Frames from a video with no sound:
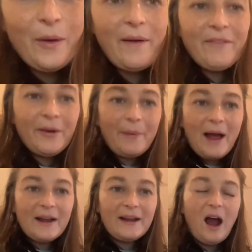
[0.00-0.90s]

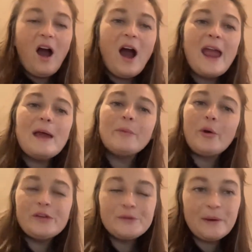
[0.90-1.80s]
everyone, I am
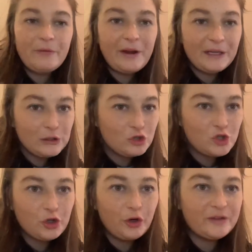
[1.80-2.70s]
going to be reading
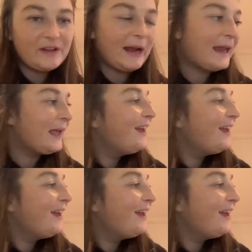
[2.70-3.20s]
to you today